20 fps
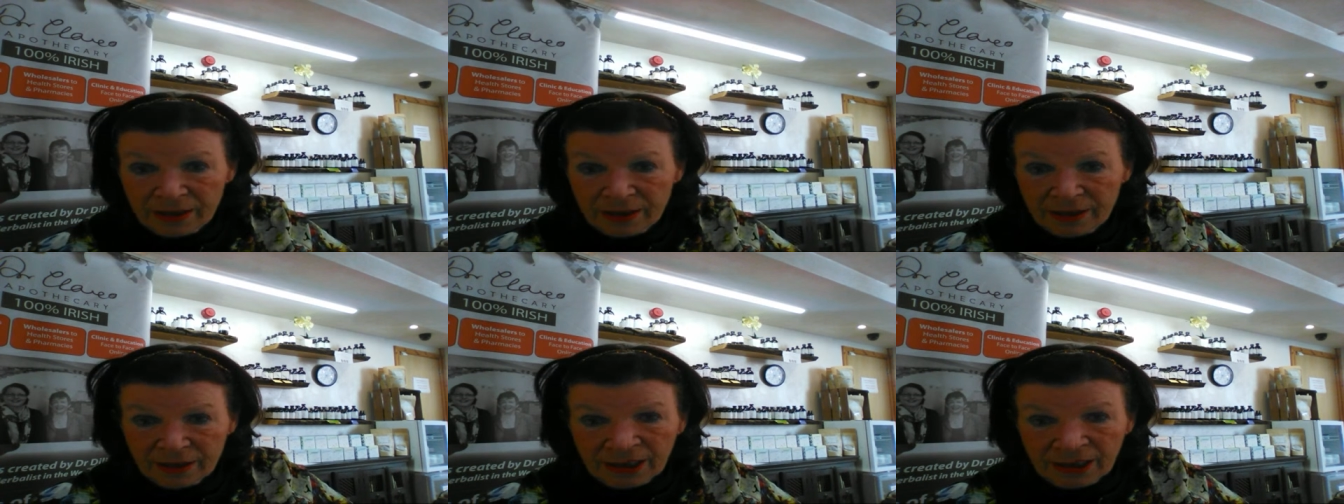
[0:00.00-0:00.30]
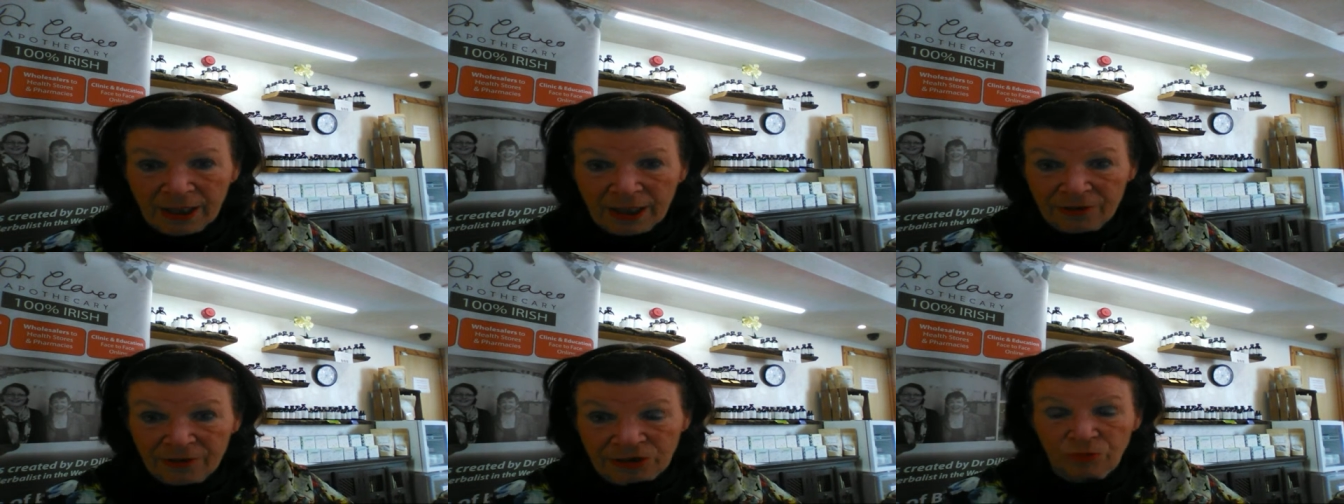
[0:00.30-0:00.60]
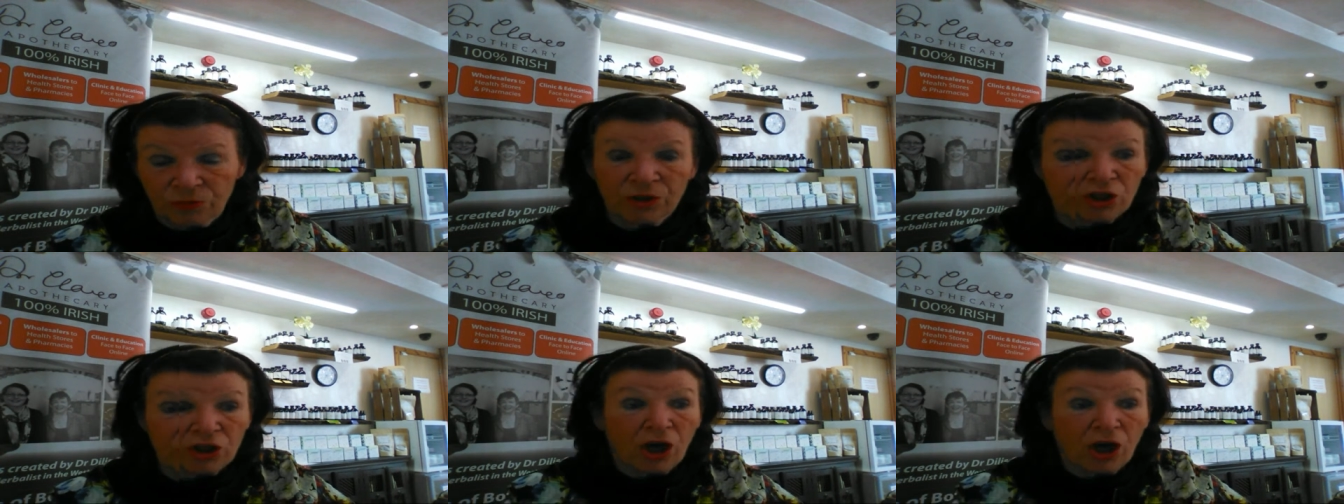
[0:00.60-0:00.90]
that'll do the
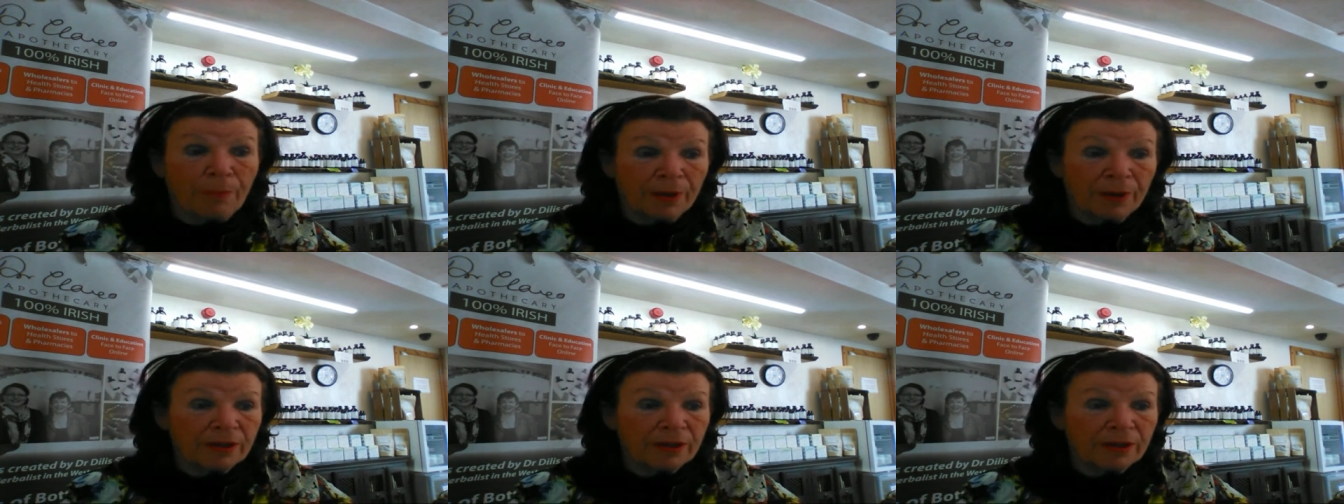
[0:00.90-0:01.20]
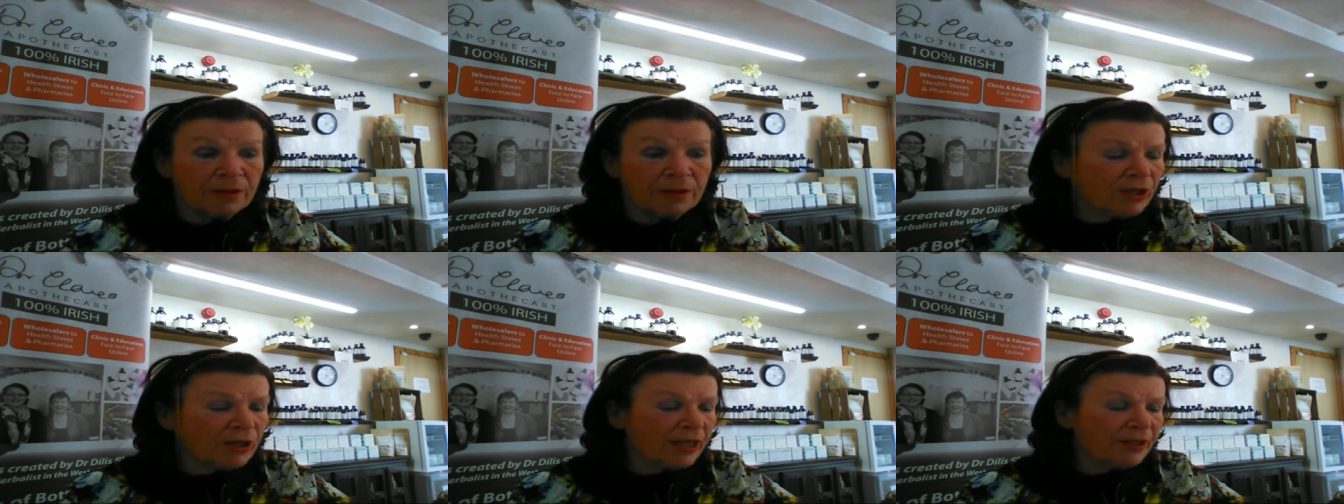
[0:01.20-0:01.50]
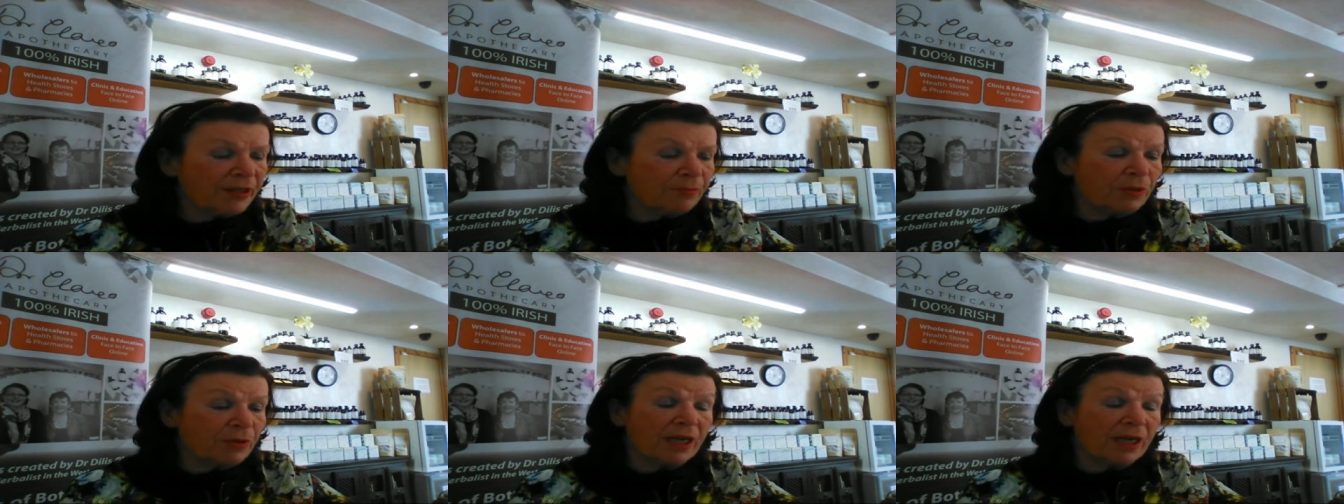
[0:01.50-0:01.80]
job. Okay. But
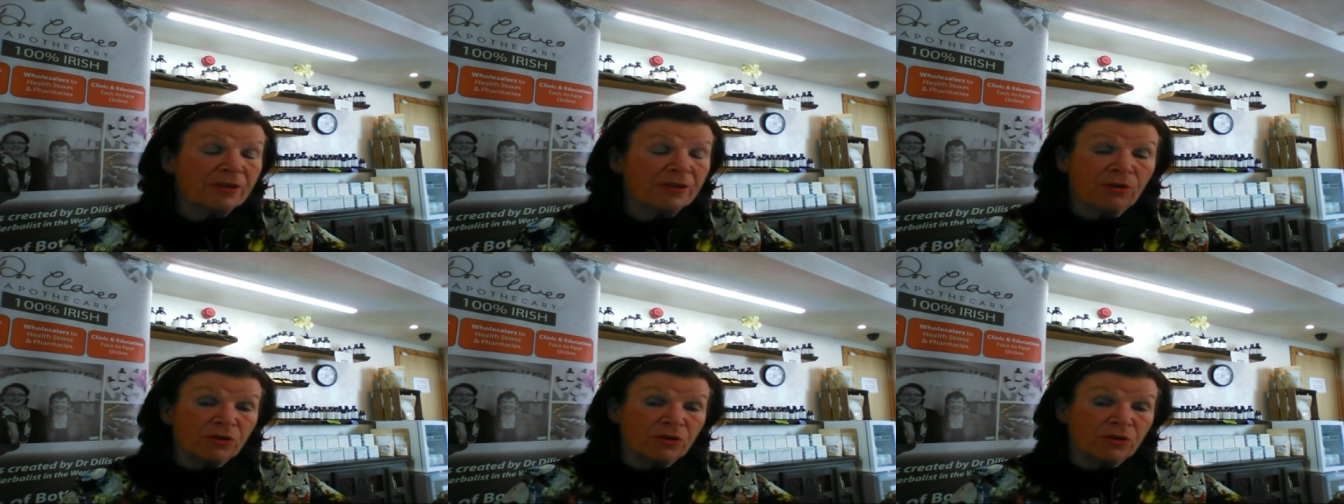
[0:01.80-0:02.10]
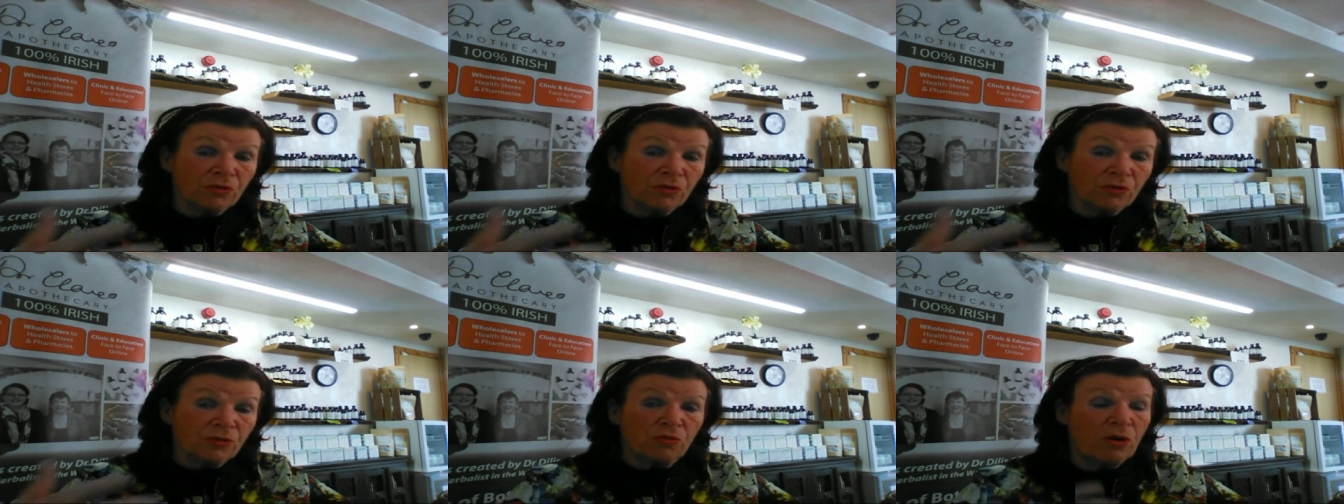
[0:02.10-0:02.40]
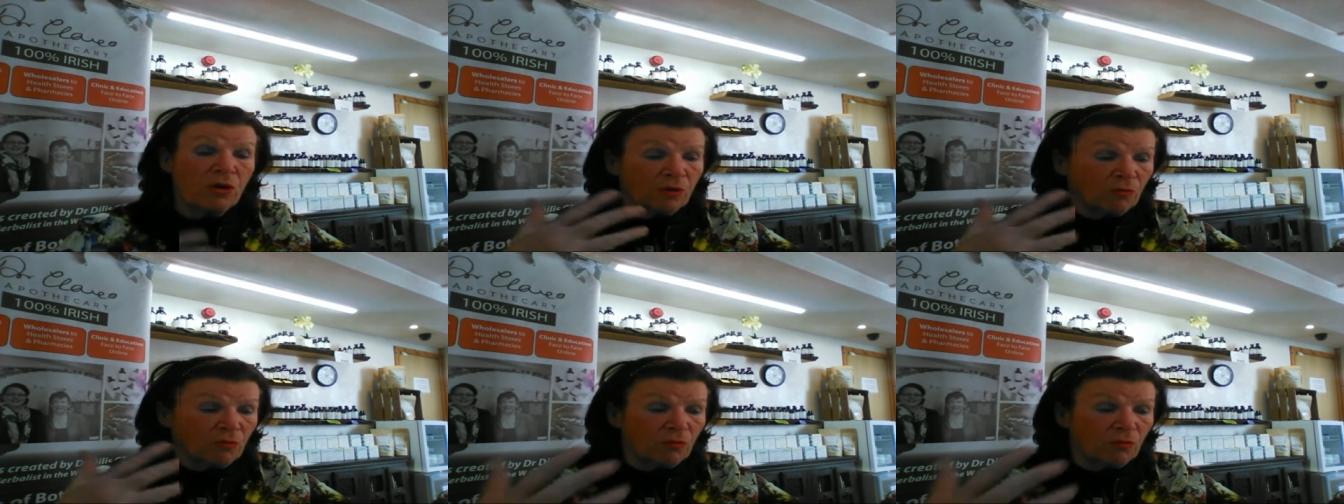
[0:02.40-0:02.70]
I'll go through
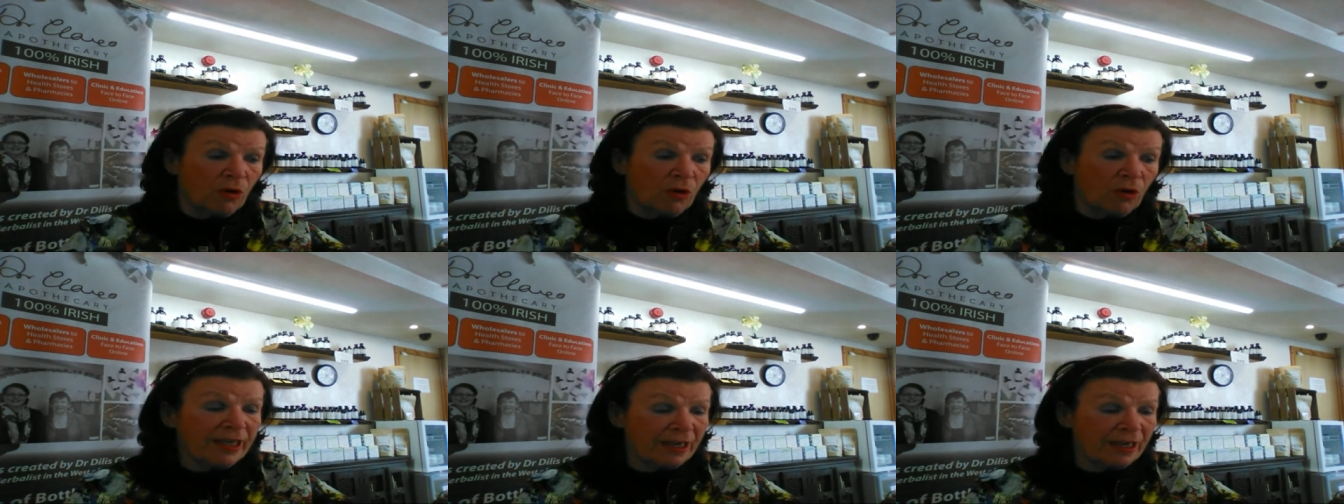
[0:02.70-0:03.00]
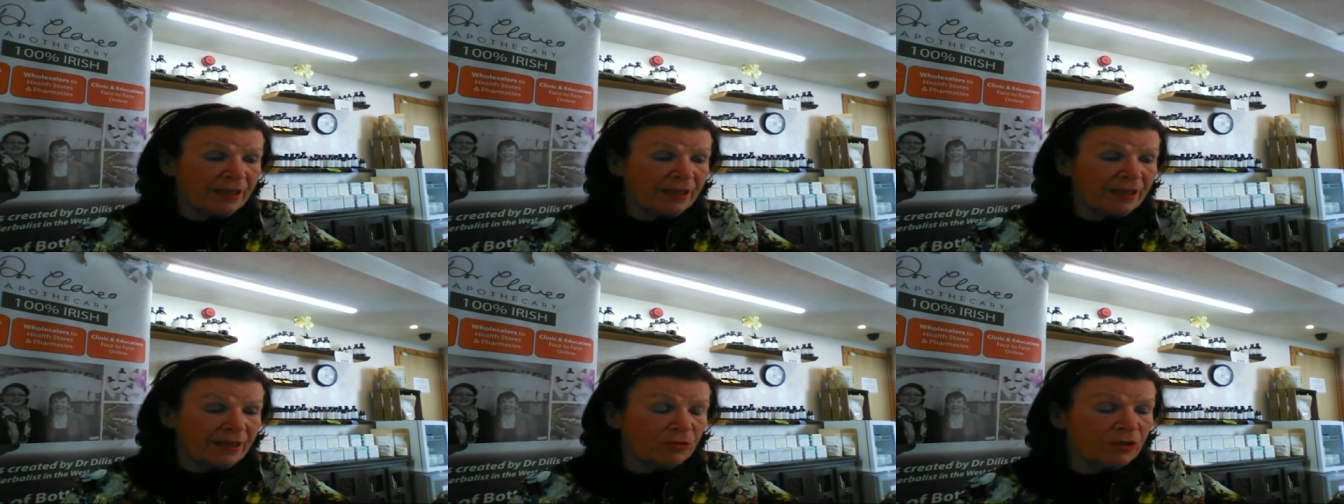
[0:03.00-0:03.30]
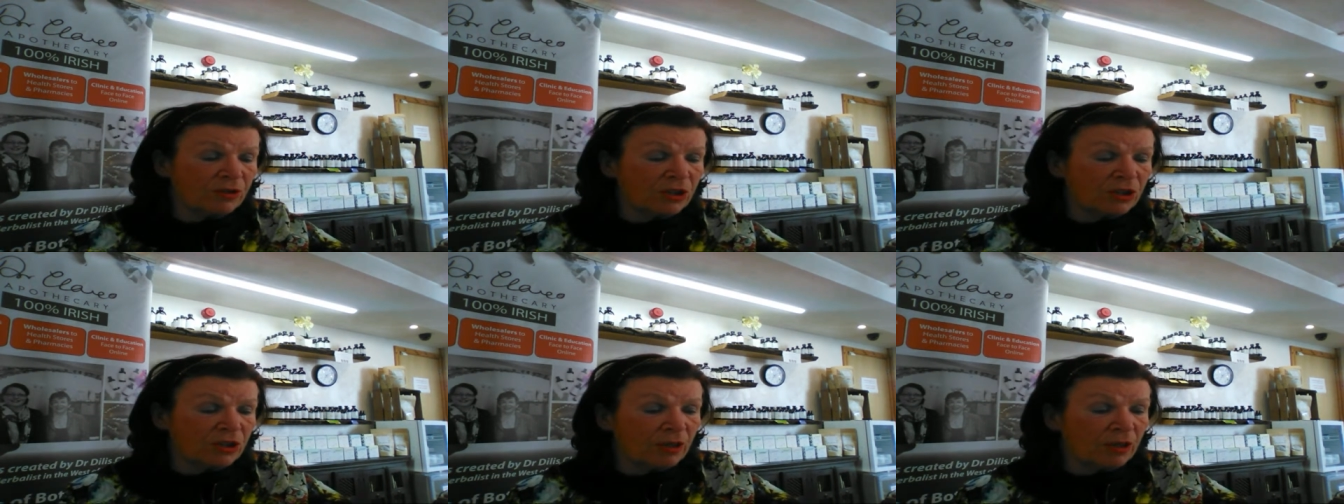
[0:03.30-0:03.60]
why it'll do the
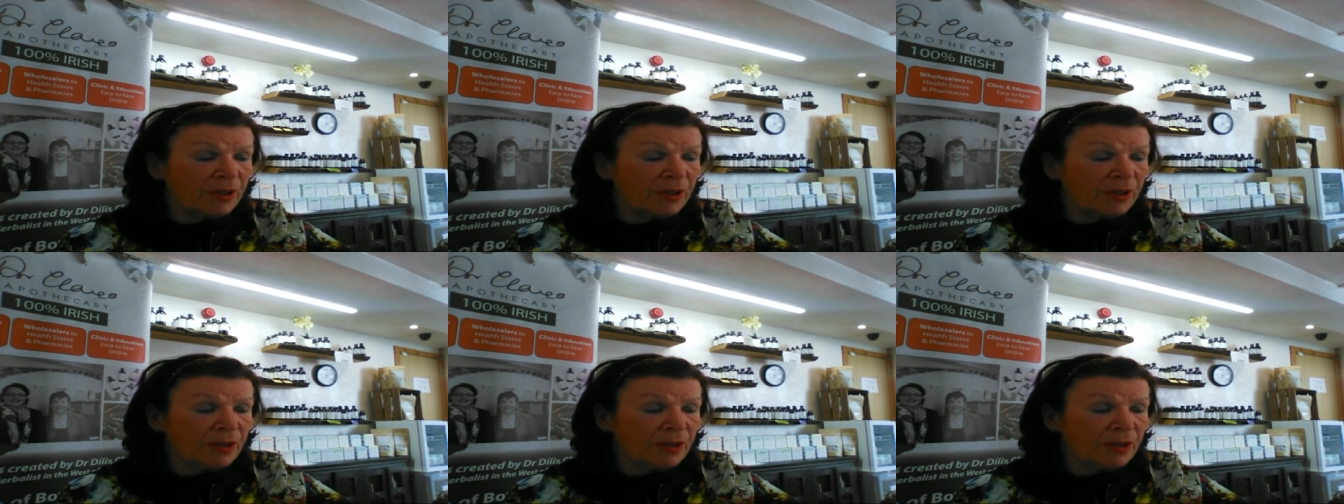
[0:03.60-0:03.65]
job.